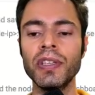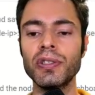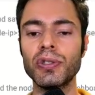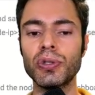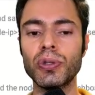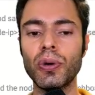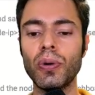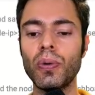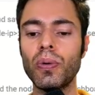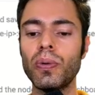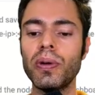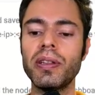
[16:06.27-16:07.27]

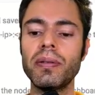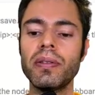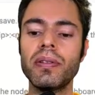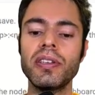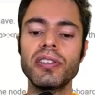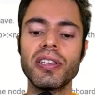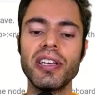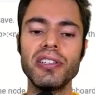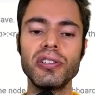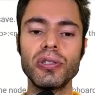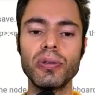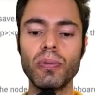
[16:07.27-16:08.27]
So in this
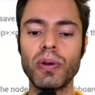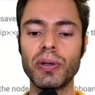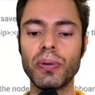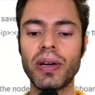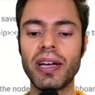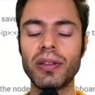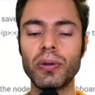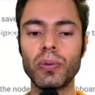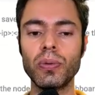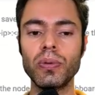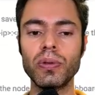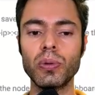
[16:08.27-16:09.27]
case, what you can
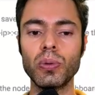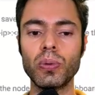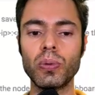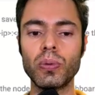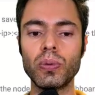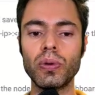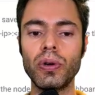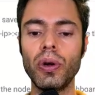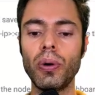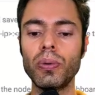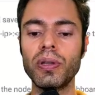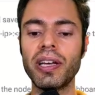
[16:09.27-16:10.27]
do to
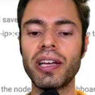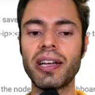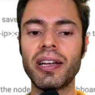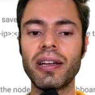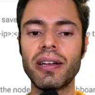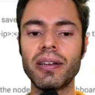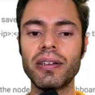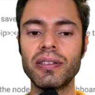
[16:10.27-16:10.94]
know the